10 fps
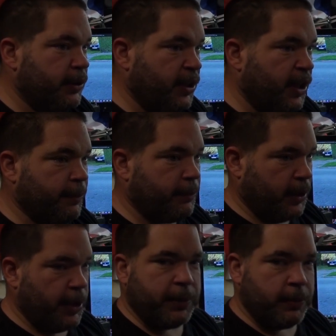I am
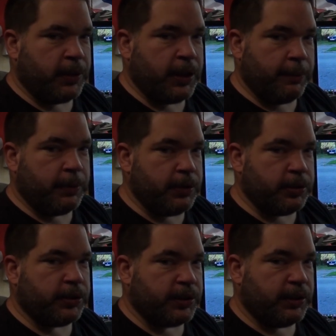happy with that
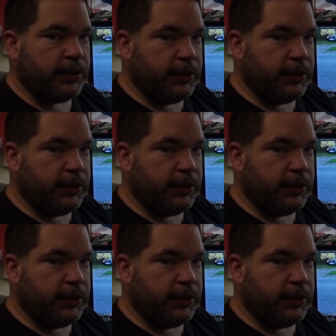purchase